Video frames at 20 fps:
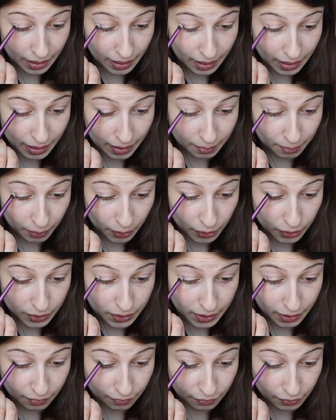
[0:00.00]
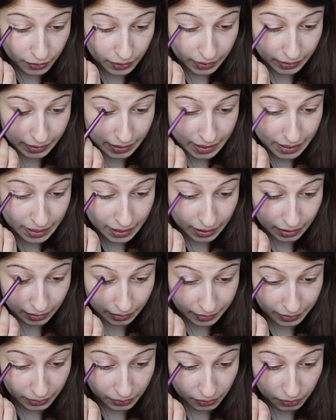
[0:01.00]
in person for at least
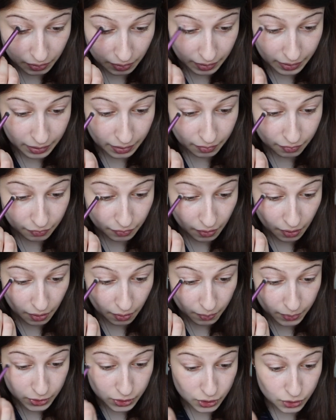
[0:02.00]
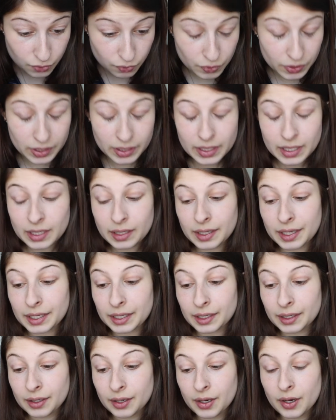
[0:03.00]
clinical in the fall, which is really
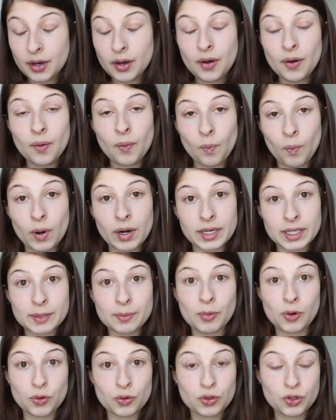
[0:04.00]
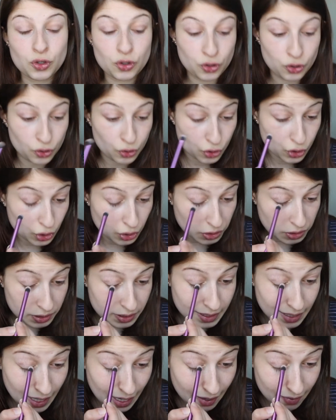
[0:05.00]
what is most crucial
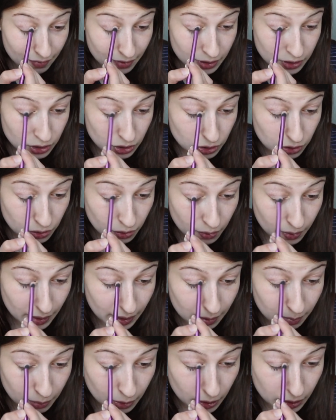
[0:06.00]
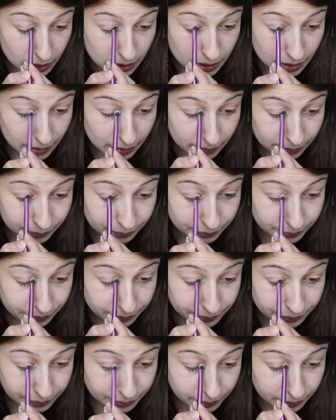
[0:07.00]
to have us do in person.
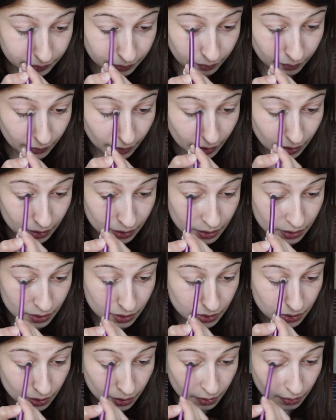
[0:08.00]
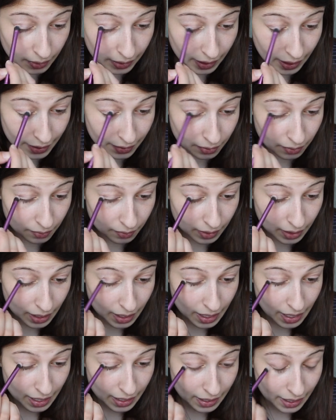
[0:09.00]
So I don't
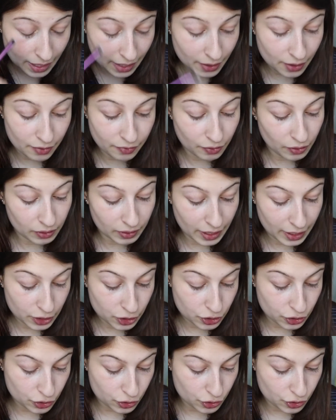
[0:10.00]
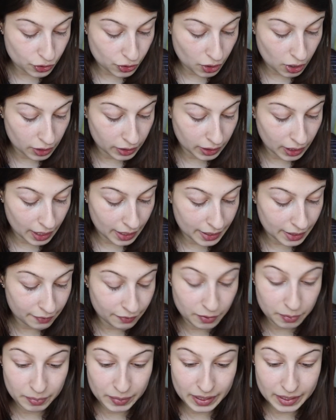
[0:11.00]
care if our lectures are online if
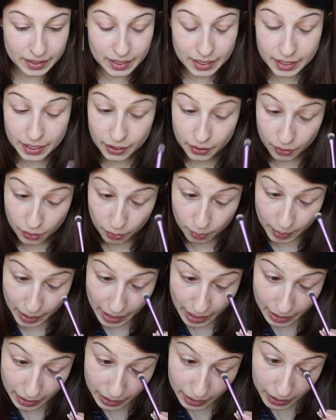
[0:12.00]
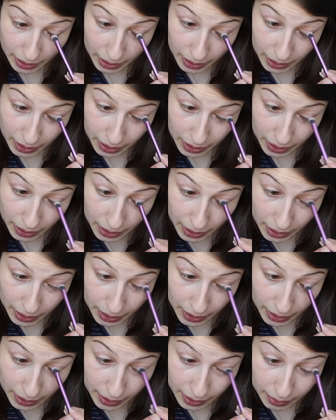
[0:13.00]
it means I can go back
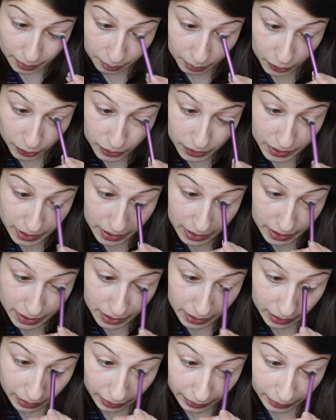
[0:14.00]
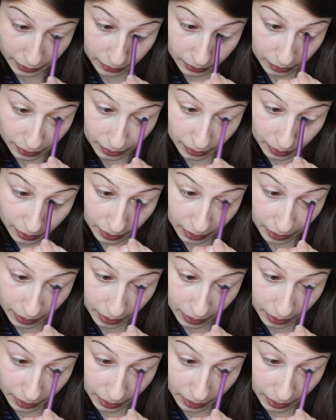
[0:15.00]
in person to clinical,